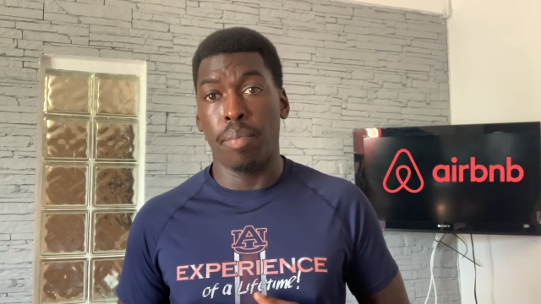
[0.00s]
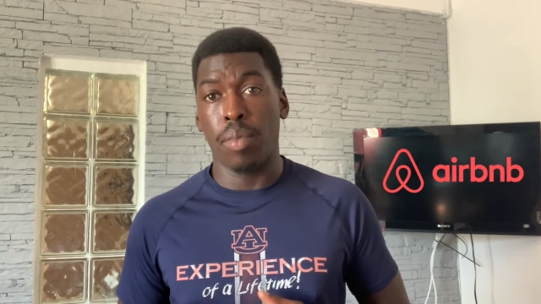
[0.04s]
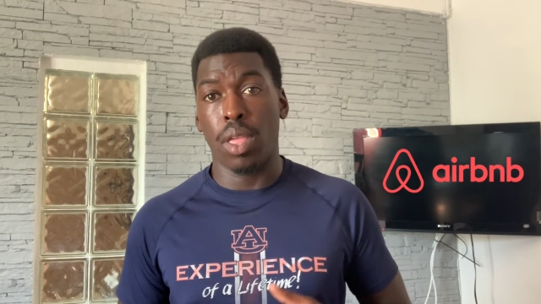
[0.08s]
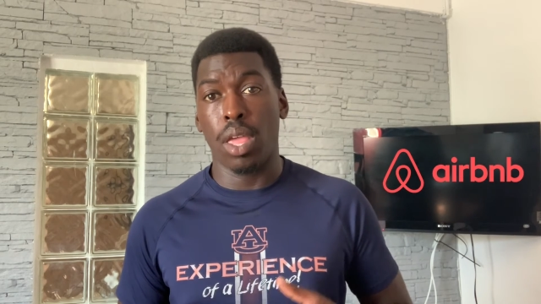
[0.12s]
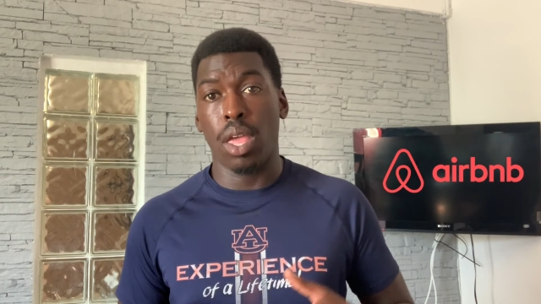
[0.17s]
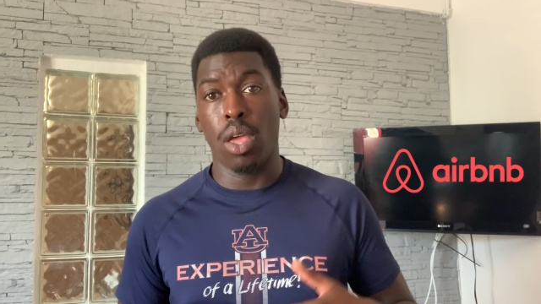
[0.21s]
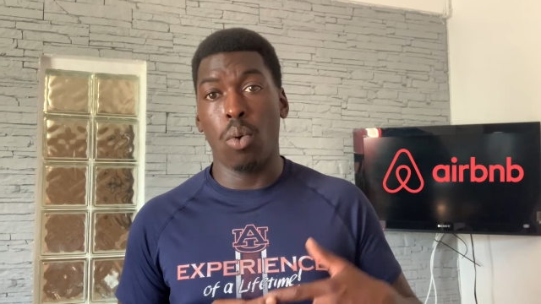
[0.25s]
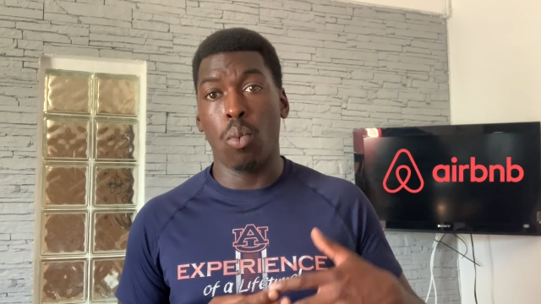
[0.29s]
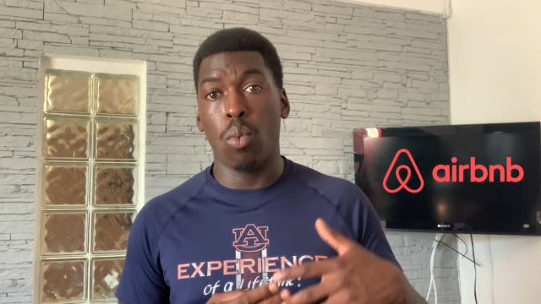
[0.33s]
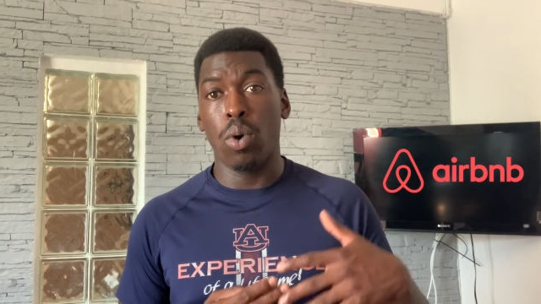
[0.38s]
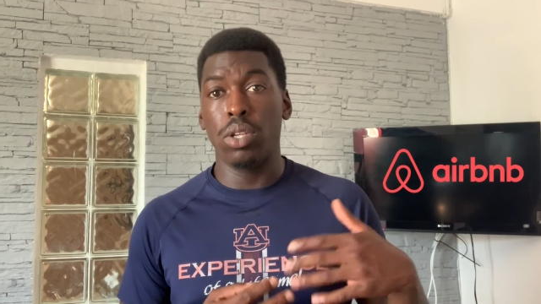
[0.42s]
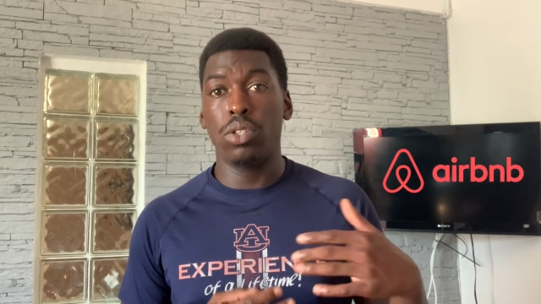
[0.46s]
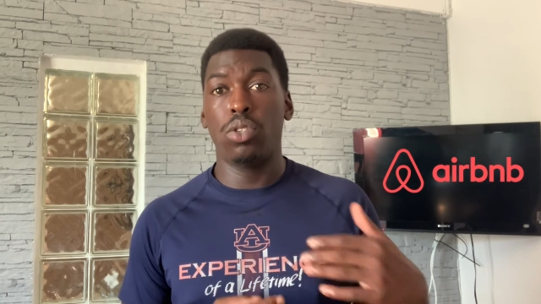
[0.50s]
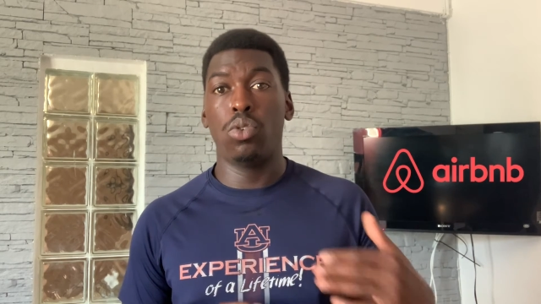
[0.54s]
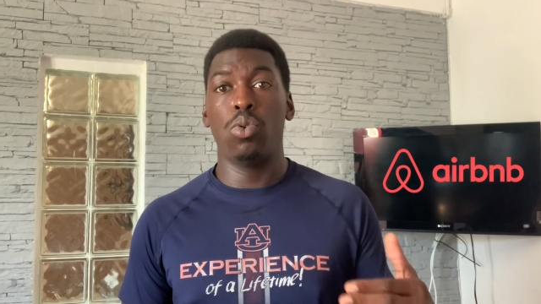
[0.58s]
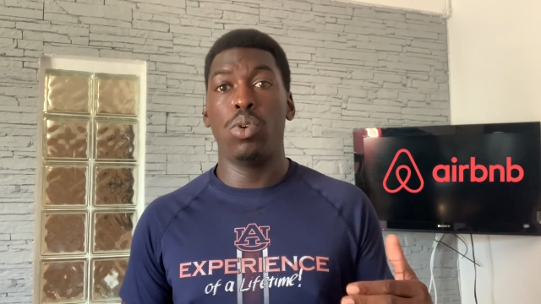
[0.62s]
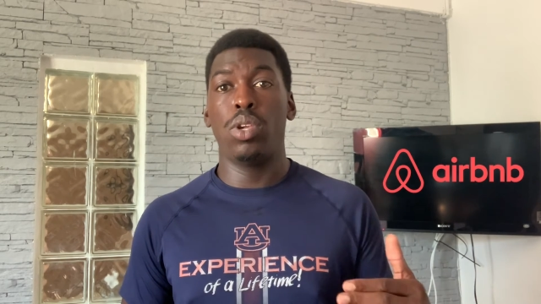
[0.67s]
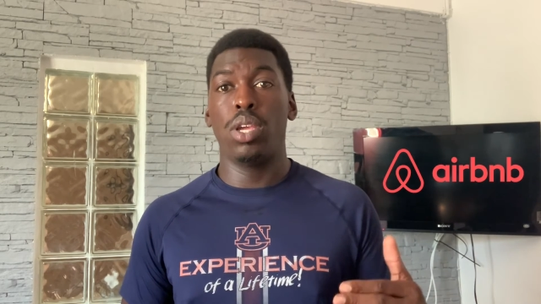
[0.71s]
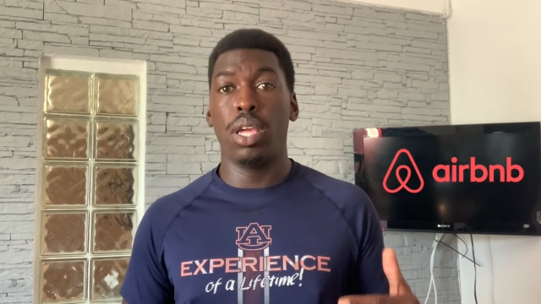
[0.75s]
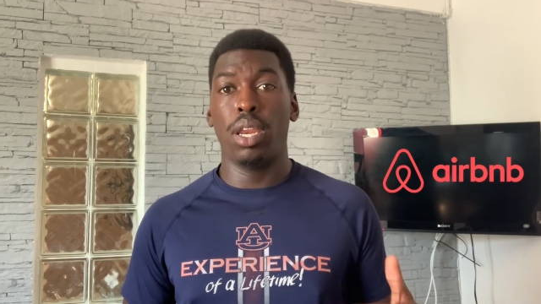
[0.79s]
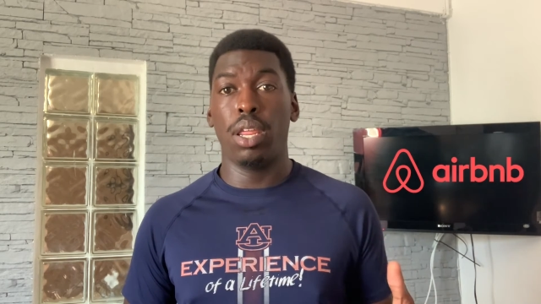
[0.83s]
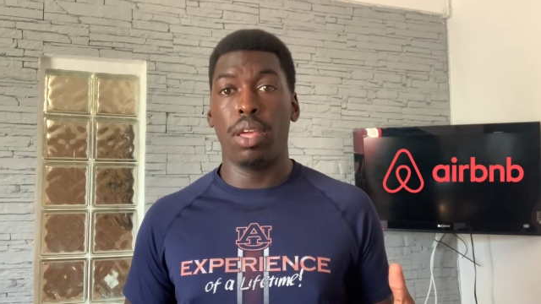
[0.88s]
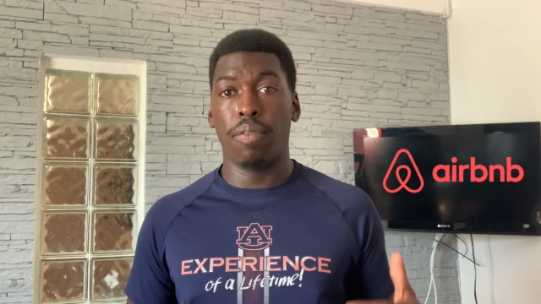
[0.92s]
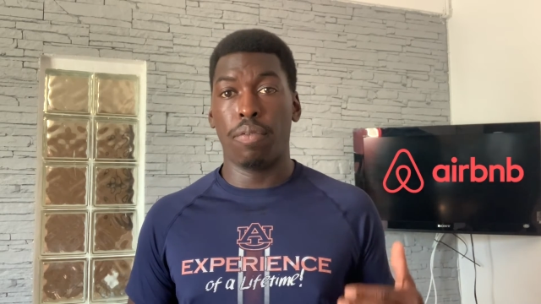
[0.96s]
And once you
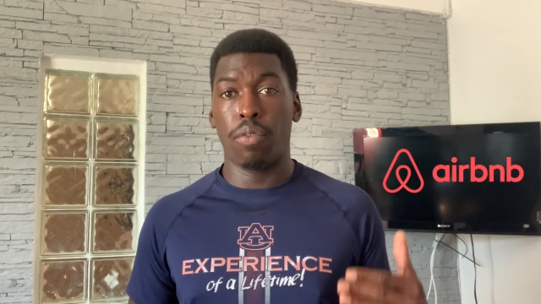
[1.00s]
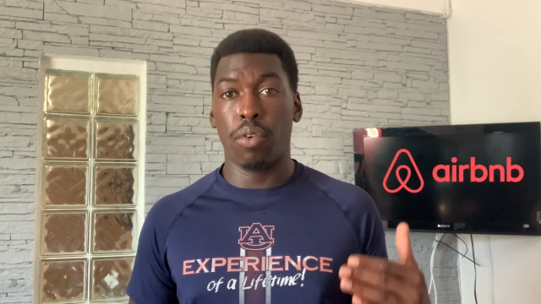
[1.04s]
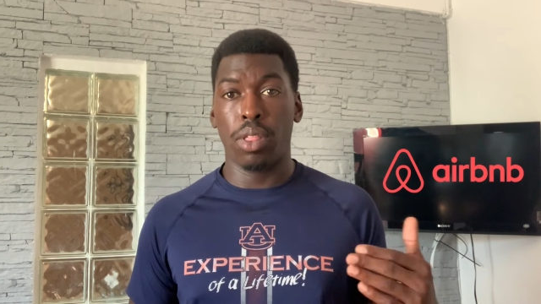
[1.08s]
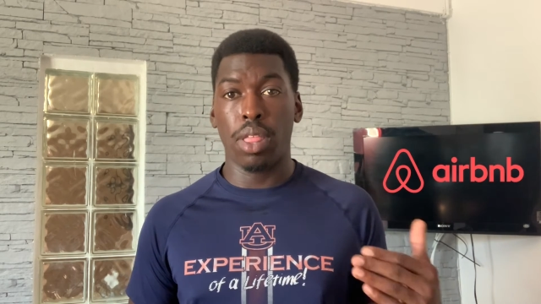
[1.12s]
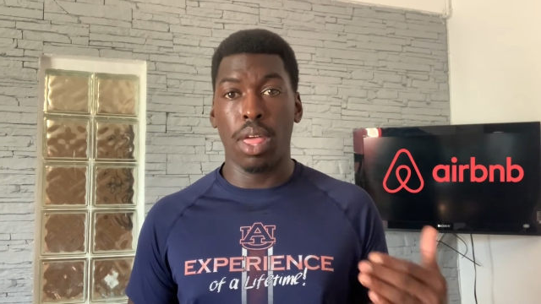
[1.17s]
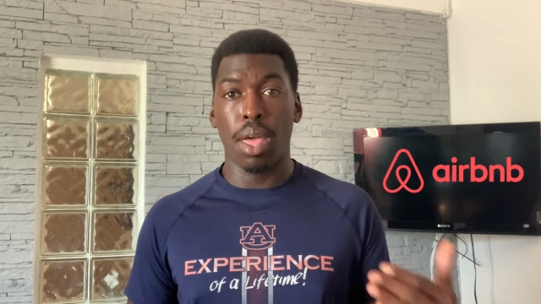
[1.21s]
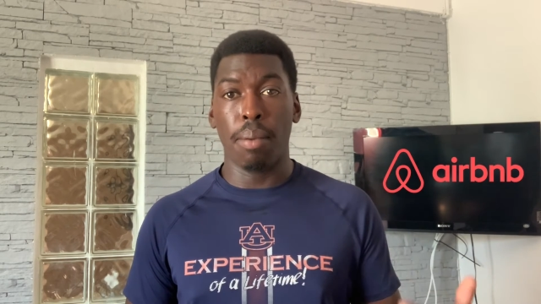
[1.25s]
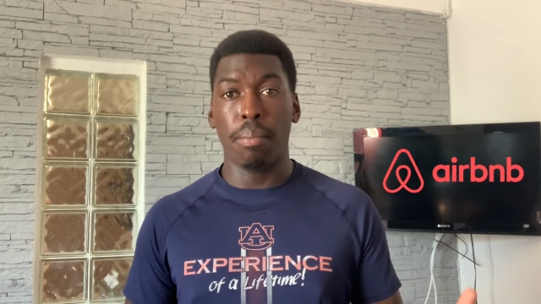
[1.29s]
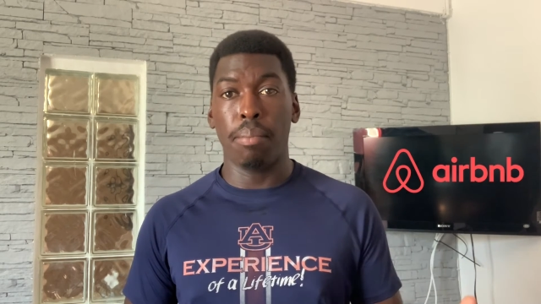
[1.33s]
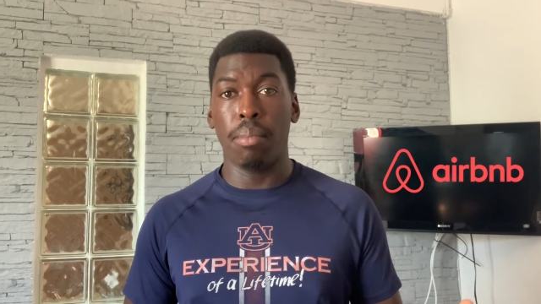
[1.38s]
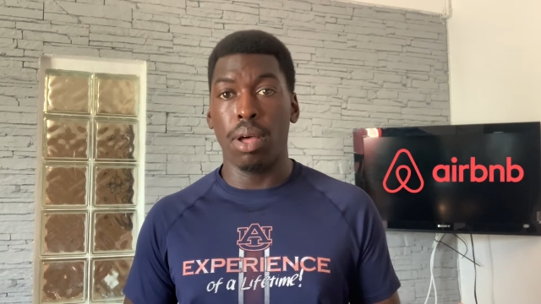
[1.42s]
get it for that